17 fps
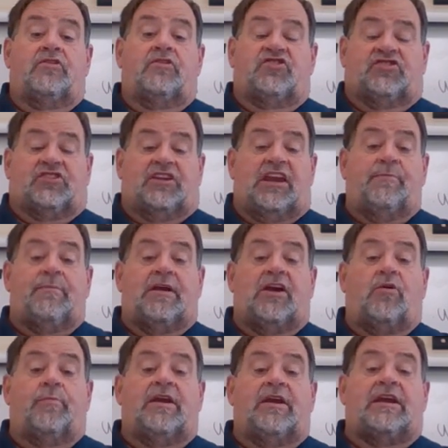just
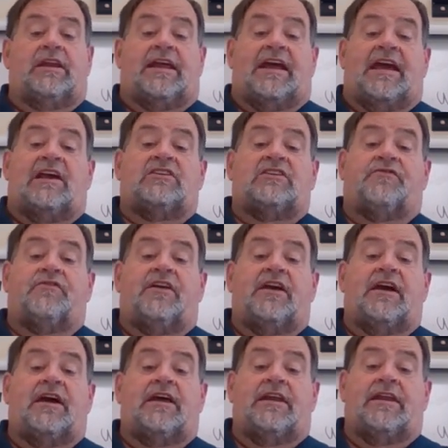email me and ask for
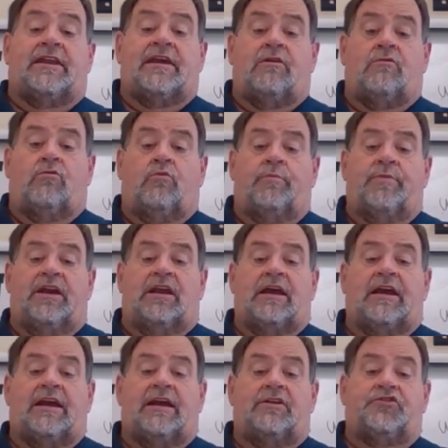that, and I will be
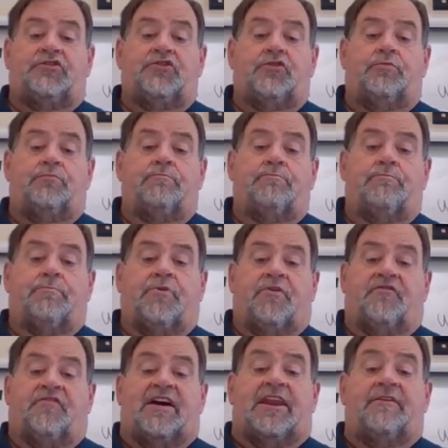glad to
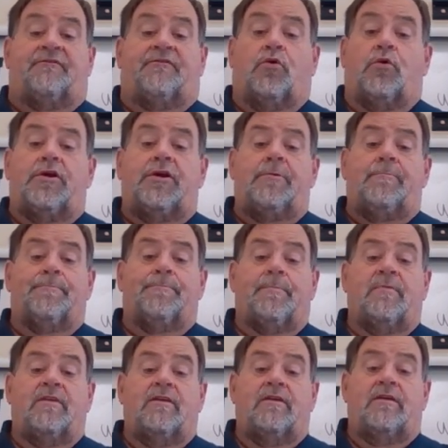provide it for you.
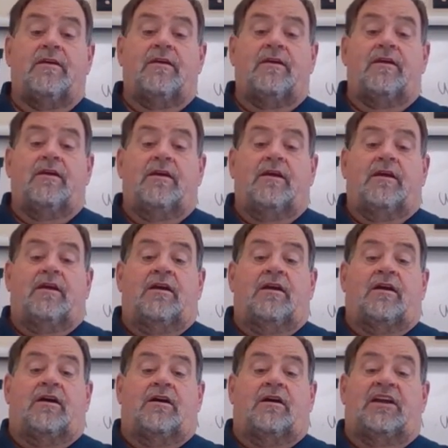
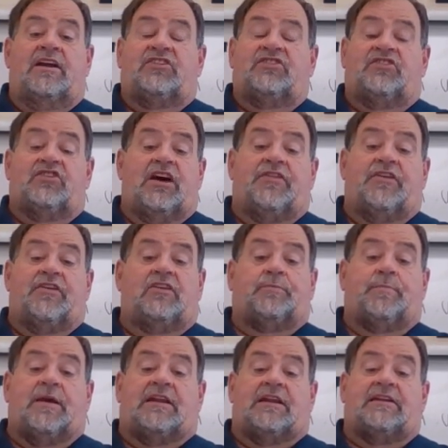It's
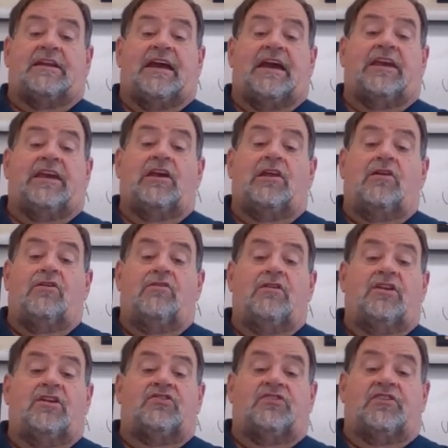nothing
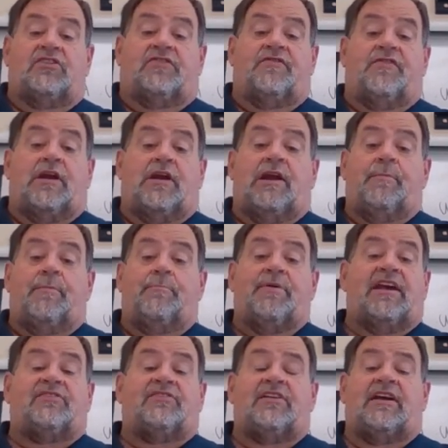spectacular. It's just very
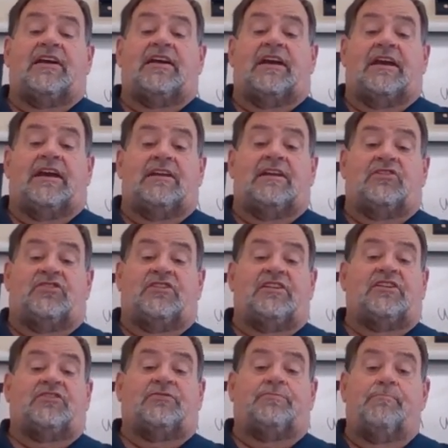basic. It
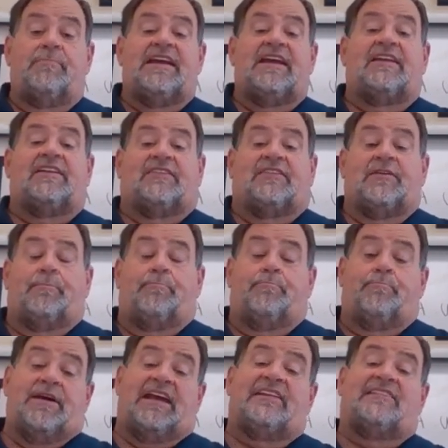just meets the
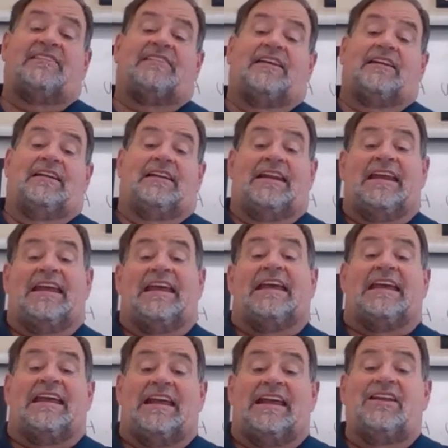basic
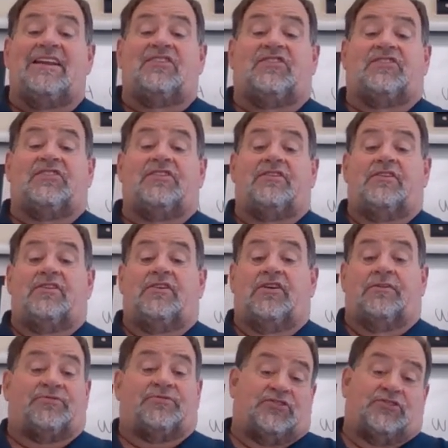needs
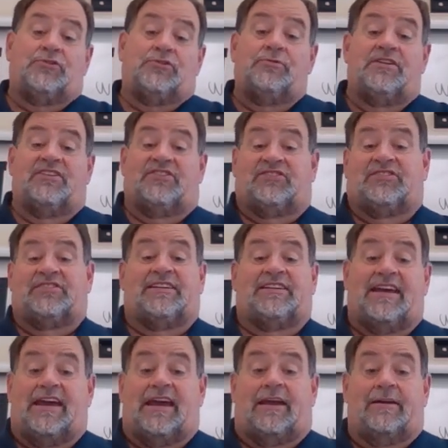of students
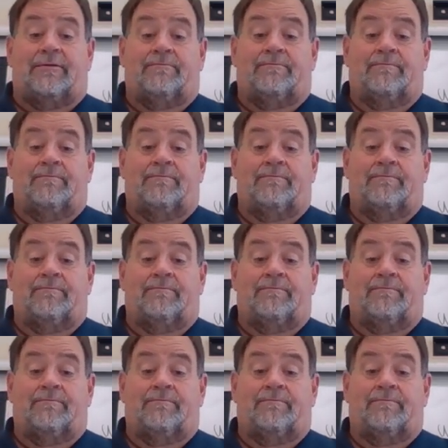today.